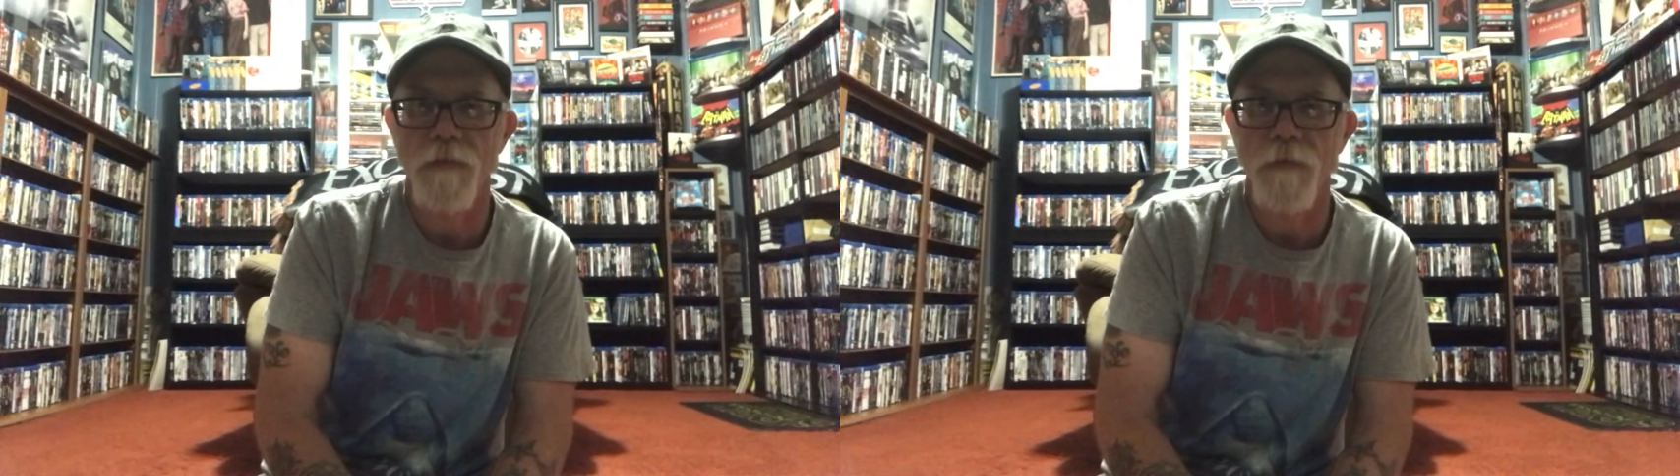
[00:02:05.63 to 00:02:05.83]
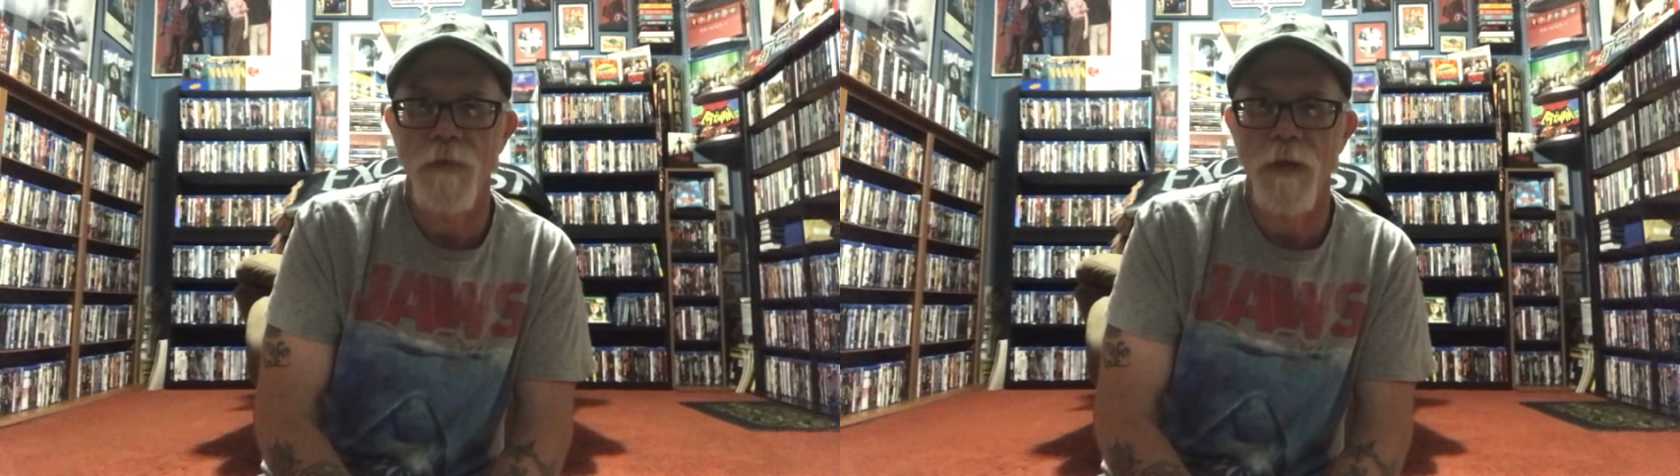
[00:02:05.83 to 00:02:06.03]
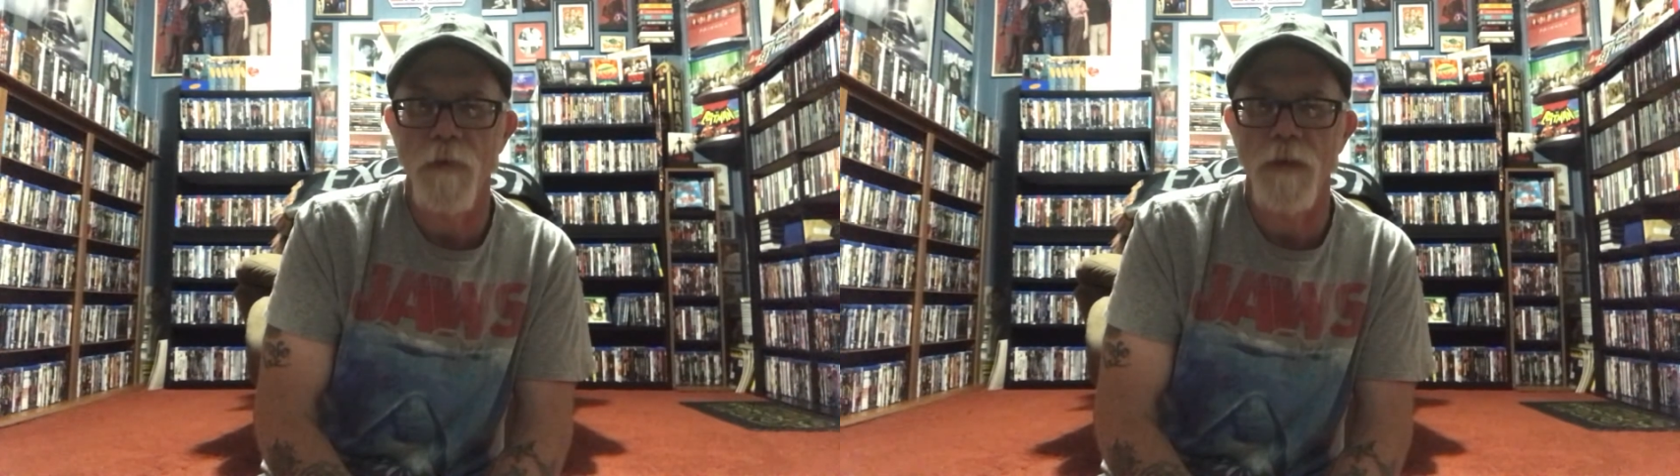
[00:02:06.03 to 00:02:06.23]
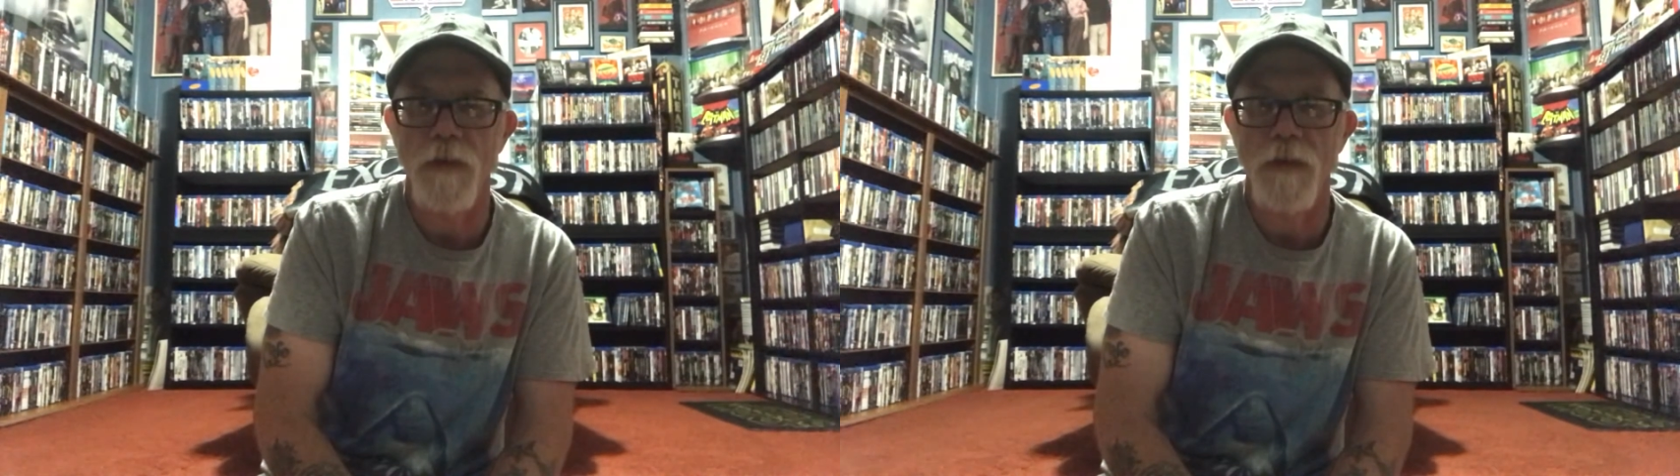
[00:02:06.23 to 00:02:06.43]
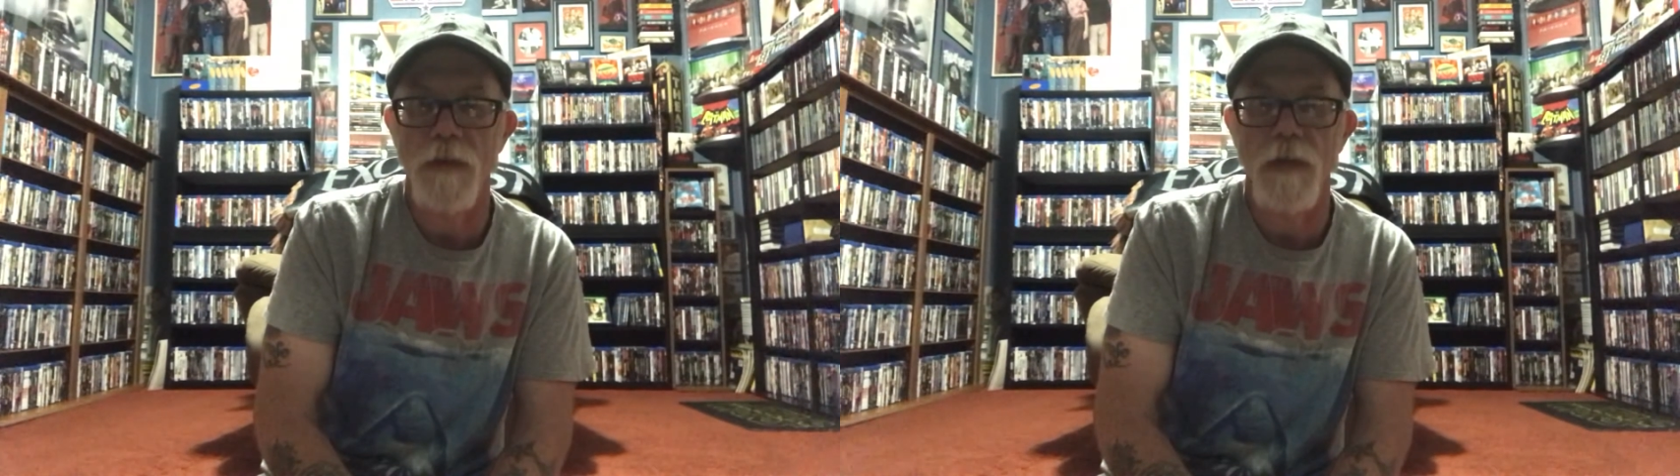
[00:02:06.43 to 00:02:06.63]
when I
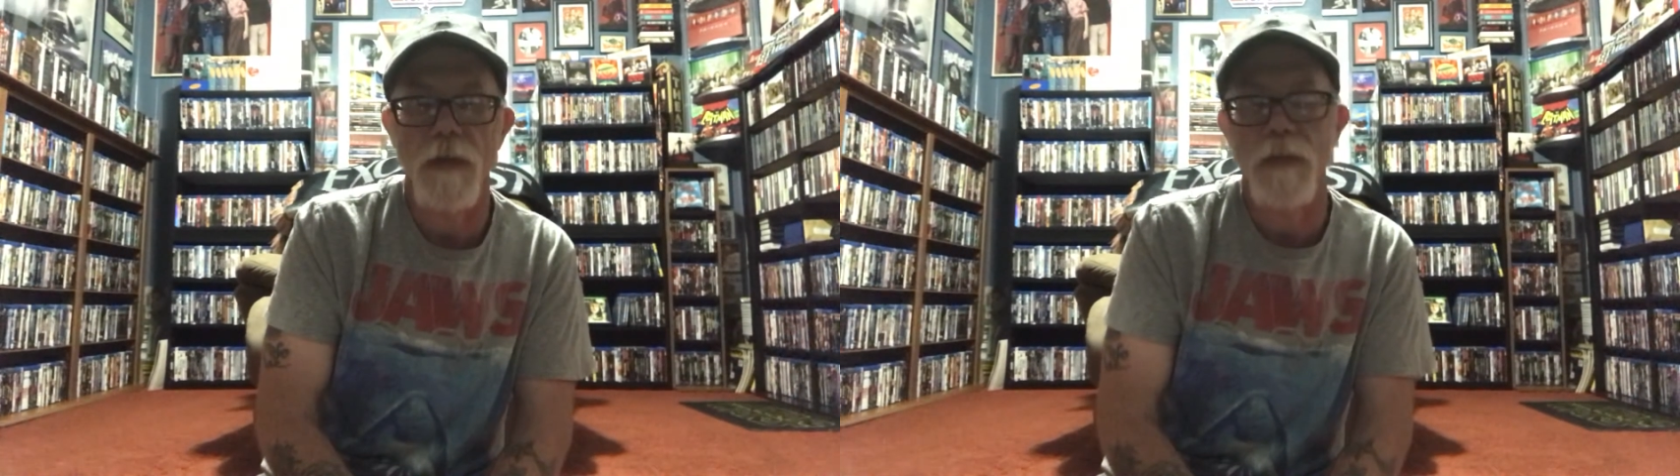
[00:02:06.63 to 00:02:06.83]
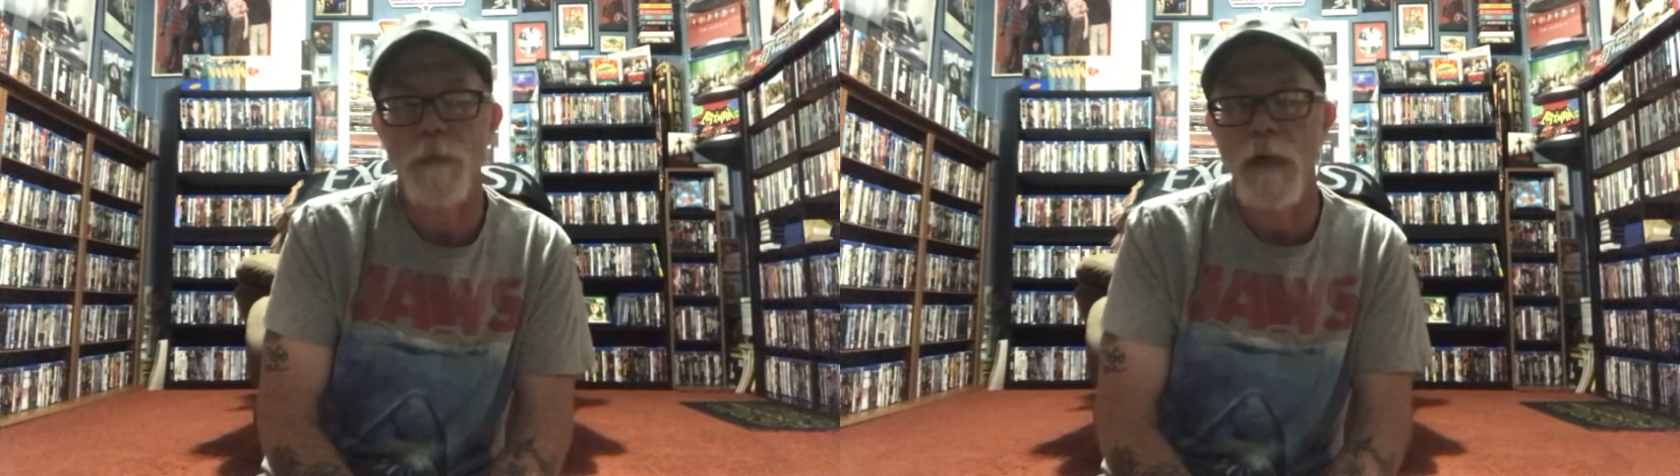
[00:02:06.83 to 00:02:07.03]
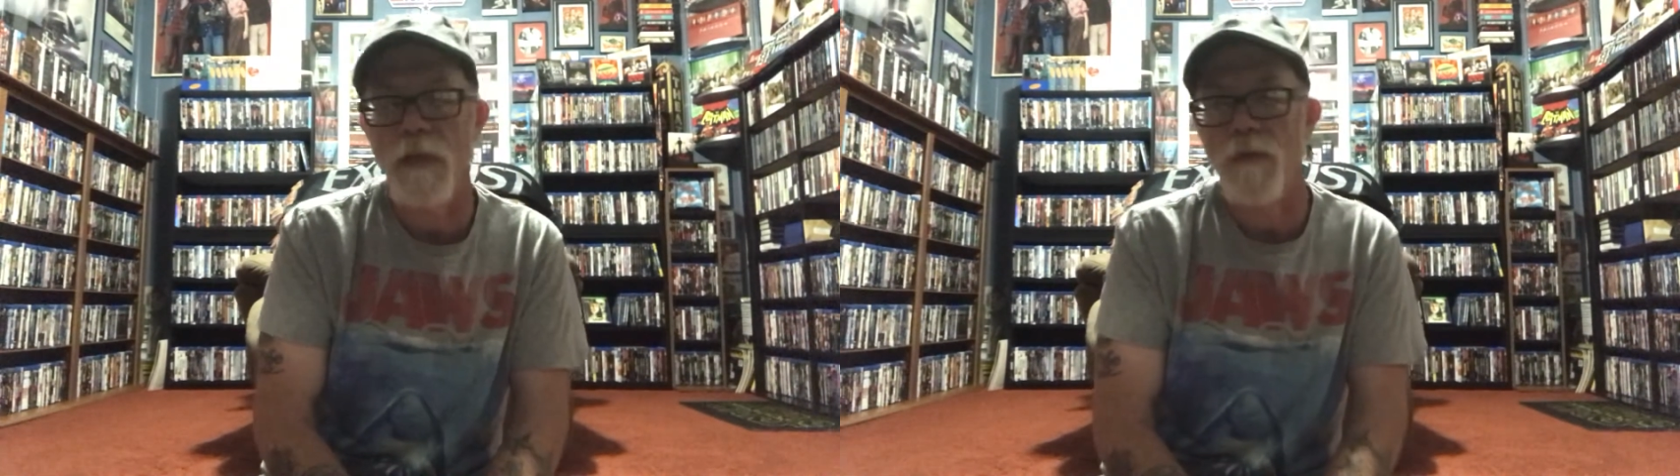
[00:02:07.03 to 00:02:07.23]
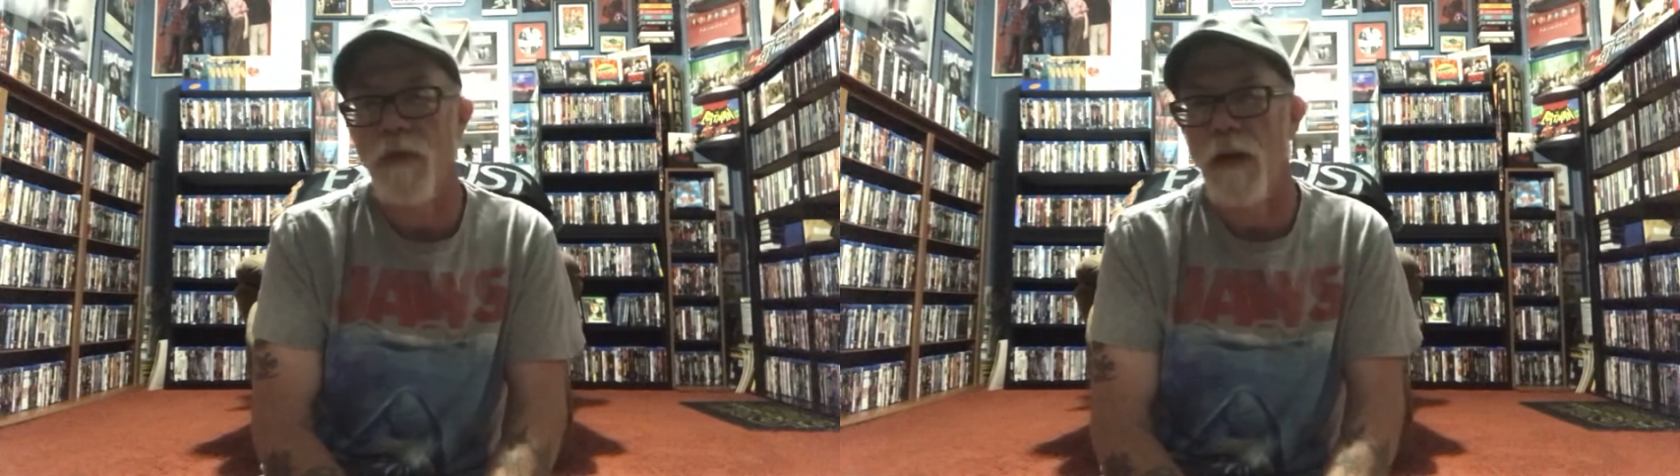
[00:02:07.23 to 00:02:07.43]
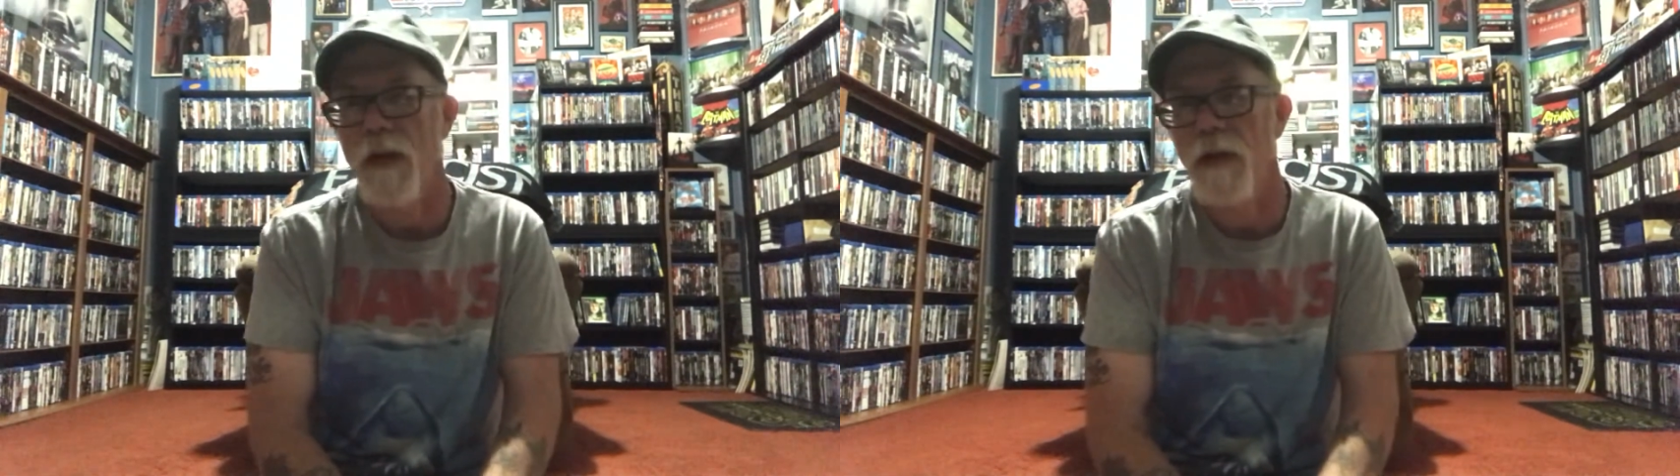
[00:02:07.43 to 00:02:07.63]
watched it this past
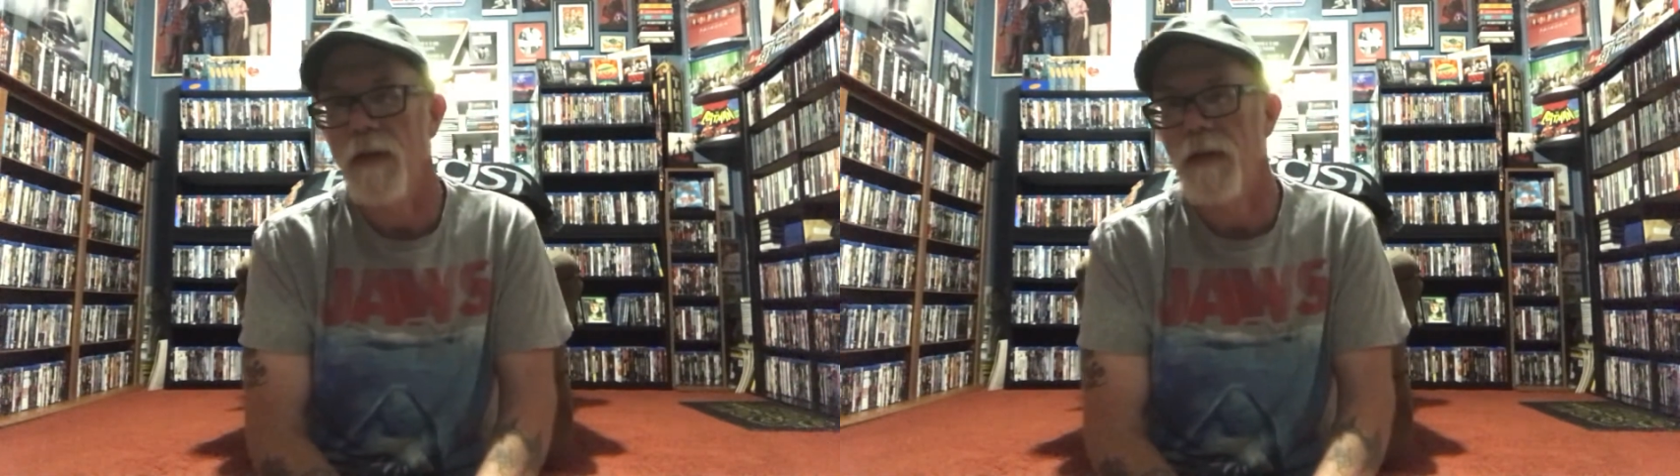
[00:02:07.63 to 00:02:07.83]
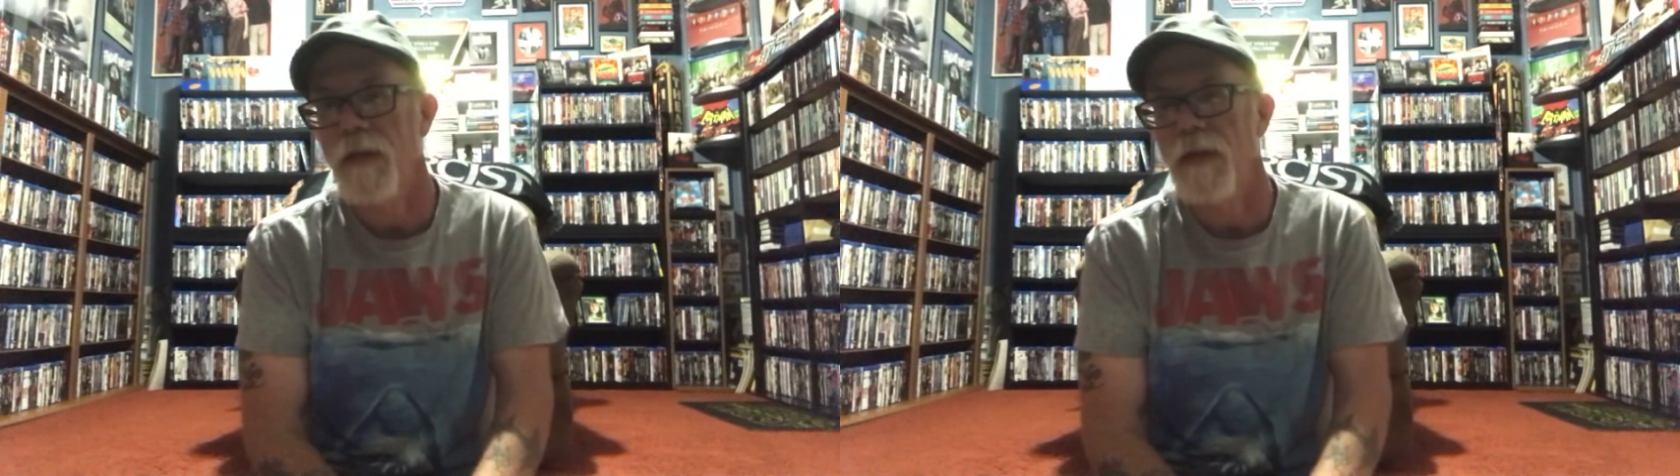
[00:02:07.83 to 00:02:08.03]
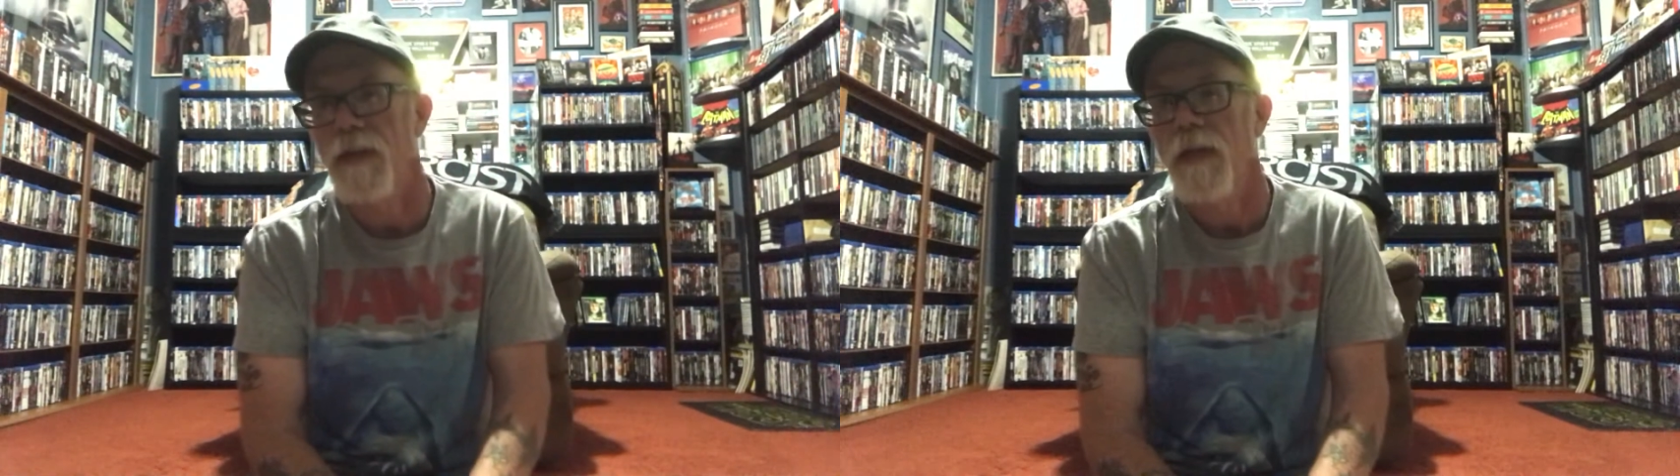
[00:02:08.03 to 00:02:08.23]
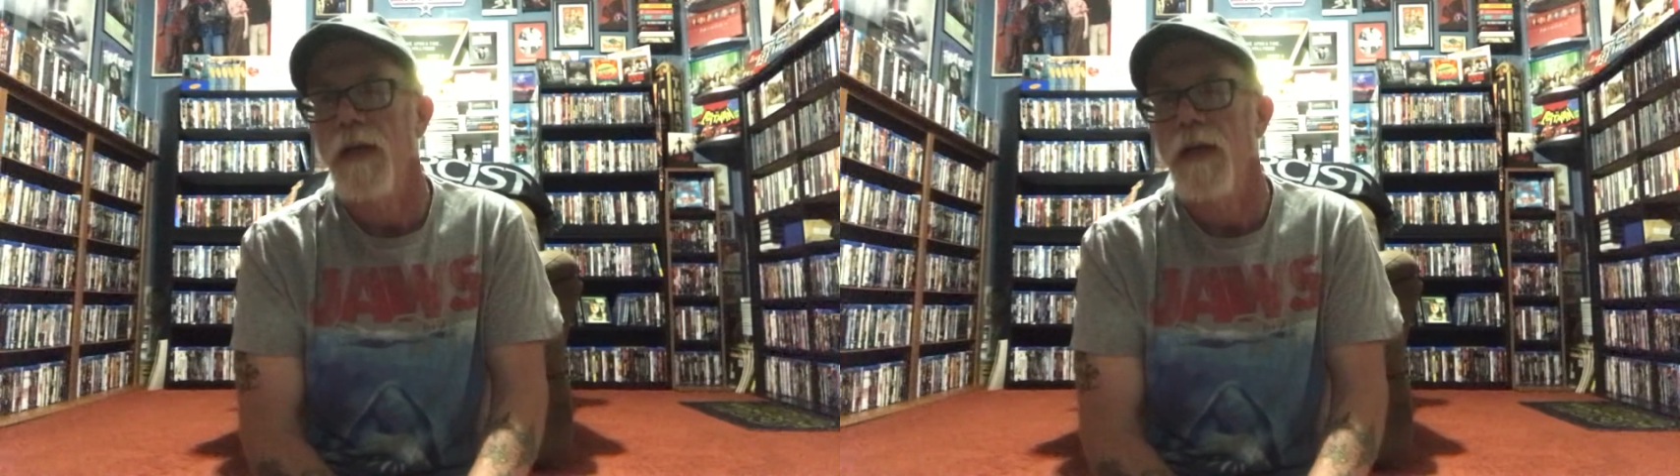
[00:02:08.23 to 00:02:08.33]
Friday night.